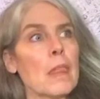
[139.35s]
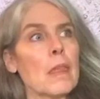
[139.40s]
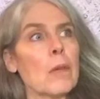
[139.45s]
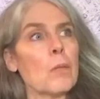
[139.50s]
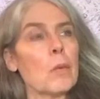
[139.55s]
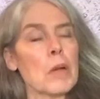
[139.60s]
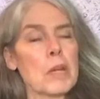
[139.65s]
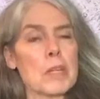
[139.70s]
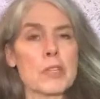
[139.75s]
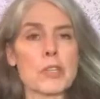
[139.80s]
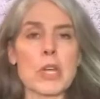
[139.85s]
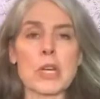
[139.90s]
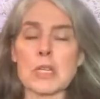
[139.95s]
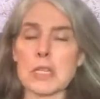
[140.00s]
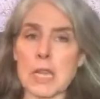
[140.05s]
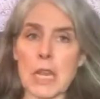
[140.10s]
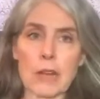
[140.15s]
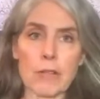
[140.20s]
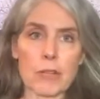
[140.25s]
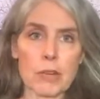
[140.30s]
what it's going to
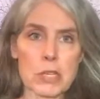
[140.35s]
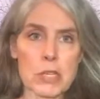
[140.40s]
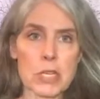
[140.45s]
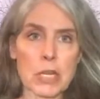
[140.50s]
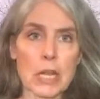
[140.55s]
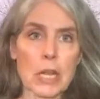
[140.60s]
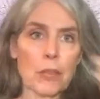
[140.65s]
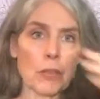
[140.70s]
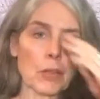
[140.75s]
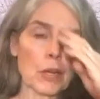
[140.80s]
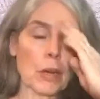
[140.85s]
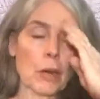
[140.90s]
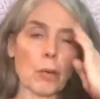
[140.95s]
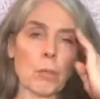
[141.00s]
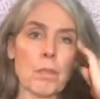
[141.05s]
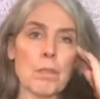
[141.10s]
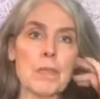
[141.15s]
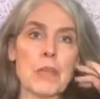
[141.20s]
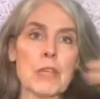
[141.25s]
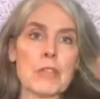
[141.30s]
take for us to get there.
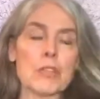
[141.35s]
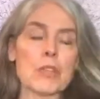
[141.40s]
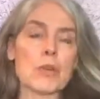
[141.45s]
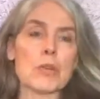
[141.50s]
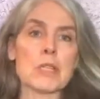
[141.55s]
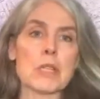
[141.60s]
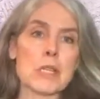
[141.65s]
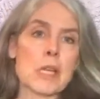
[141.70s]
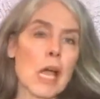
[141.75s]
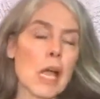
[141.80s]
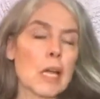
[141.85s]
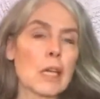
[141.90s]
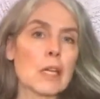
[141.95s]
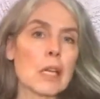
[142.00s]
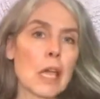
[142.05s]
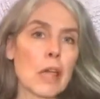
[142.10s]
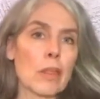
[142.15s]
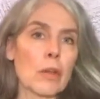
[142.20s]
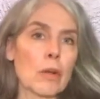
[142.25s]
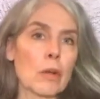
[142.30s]
And so it's tied
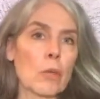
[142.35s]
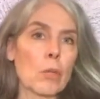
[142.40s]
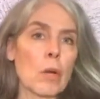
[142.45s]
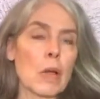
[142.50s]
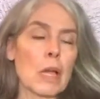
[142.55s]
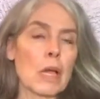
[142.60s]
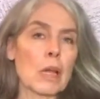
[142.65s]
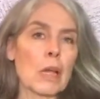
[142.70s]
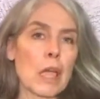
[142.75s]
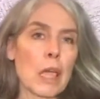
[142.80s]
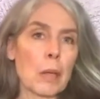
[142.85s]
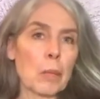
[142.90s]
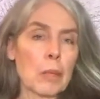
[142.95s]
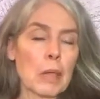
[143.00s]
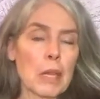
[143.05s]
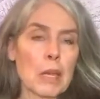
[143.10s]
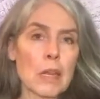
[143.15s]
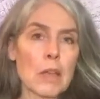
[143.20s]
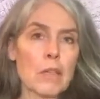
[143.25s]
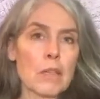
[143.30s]
together, and why it came
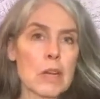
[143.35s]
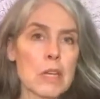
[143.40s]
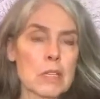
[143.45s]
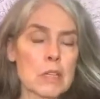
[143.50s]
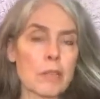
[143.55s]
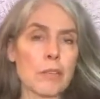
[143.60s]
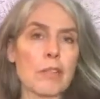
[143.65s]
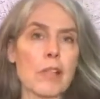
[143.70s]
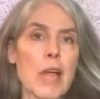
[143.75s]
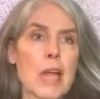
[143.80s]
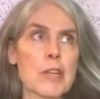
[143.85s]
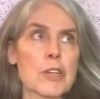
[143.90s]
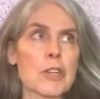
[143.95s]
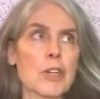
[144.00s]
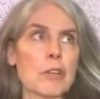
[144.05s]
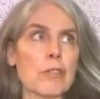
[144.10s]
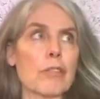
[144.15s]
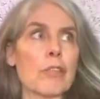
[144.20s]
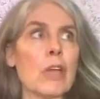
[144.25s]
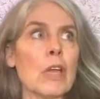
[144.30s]
in even as a flash
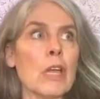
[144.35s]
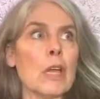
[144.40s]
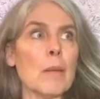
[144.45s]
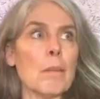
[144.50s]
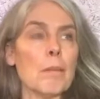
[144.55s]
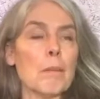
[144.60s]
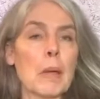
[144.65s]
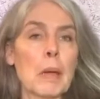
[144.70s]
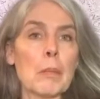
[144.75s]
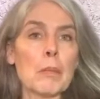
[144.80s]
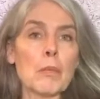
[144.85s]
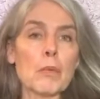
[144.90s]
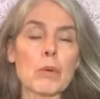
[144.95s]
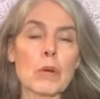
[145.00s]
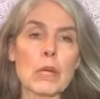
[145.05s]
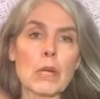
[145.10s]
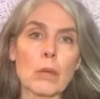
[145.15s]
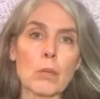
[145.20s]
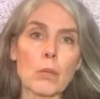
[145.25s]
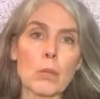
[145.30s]
of
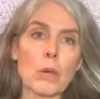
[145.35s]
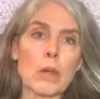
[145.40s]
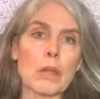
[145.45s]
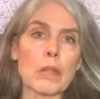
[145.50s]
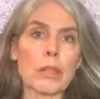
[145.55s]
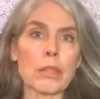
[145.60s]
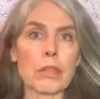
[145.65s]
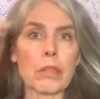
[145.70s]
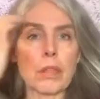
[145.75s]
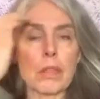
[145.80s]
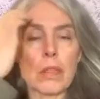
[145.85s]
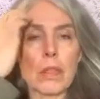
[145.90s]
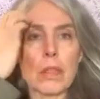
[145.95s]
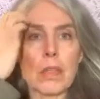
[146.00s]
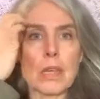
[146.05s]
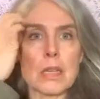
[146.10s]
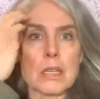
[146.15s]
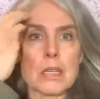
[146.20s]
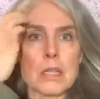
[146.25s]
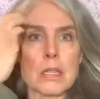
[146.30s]
memory with
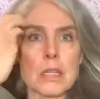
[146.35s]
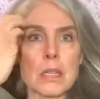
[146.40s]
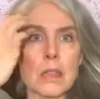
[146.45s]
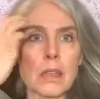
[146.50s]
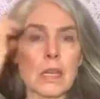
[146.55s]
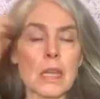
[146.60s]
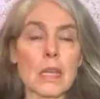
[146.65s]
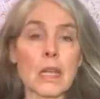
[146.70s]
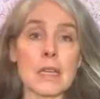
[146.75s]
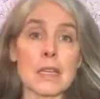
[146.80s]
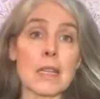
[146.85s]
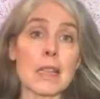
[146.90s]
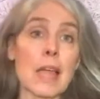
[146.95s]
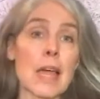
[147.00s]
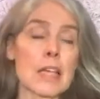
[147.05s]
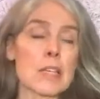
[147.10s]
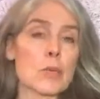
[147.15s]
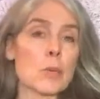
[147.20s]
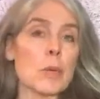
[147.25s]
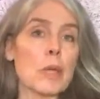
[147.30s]
this thing I did
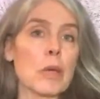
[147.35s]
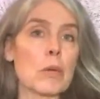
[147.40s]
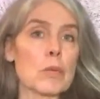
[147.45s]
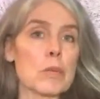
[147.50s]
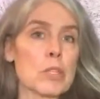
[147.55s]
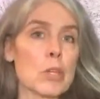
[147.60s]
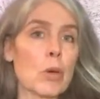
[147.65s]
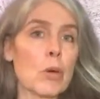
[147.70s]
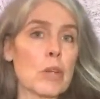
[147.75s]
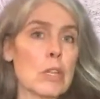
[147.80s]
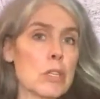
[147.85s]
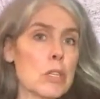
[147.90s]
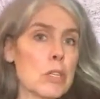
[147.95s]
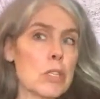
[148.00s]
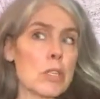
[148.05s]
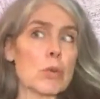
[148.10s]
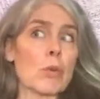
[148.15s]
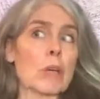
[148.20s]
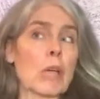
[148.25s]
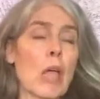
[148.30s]
last week was going just
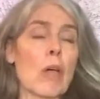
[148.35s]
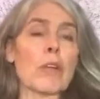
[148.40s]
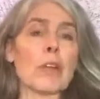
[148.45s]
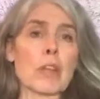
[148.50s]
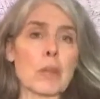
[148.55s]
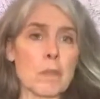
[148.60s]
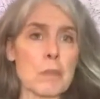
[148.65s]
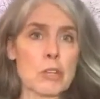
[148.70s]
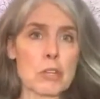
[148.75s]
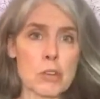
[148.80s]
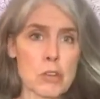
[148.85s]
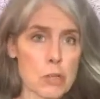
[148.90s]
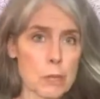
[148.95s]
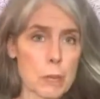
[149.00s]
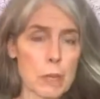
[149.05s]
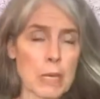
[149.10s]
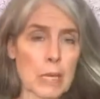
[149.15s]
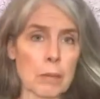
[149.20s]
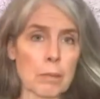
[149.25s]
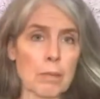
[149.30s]
to a county commissioners
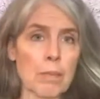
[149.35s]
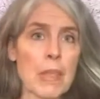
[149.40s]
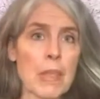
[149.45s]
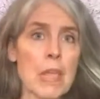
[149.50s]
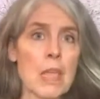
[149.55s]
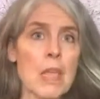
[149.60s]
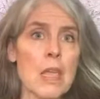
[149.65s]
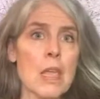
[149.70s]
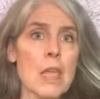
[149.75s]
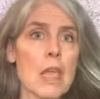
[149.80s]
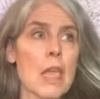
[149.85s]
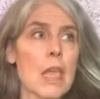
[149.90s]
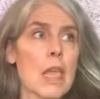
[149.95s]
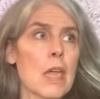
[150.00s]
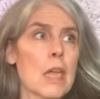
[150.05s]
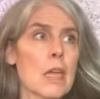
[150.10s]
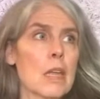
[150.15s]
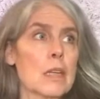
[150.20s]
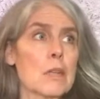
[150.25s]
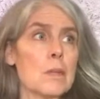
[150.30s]
meeting
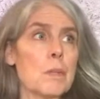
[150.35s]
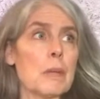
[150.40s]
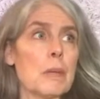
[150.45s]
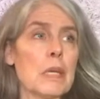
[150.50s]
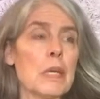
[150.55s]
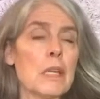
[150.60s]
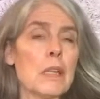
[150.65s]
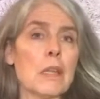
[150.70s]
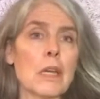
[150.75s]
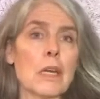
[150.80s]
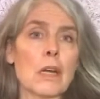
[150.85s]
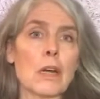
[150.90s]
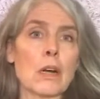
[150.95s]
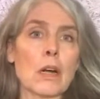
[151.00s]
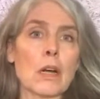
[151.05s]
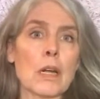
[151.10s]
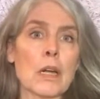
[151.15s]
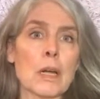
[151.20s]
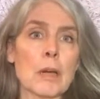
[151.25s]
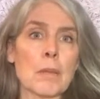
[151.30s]
and being
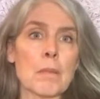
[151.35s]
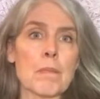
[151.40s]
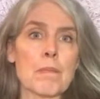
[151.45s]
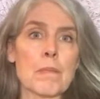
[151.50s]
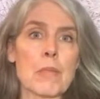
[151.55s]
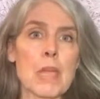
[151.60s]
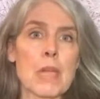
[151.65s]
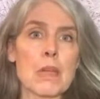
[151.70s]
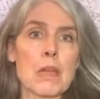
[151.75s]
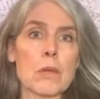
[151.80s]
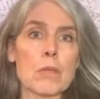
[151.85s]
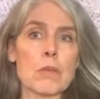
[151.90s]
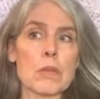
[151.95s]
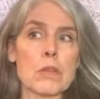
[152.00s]
there. It